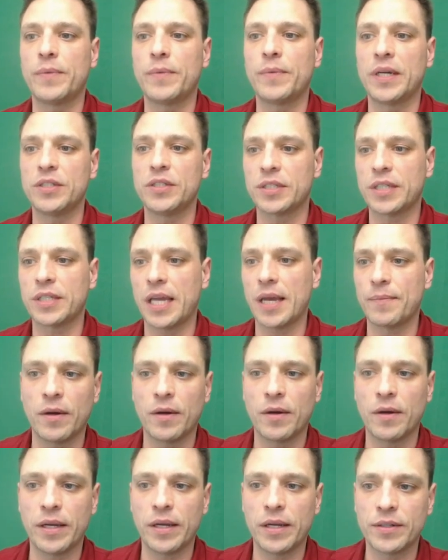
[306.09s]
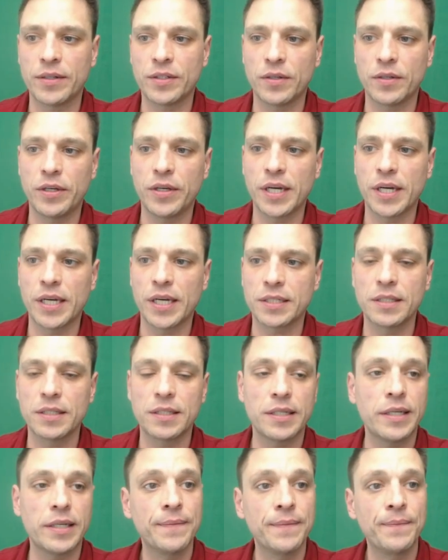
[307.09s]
but I just kept it out here so you guys can see.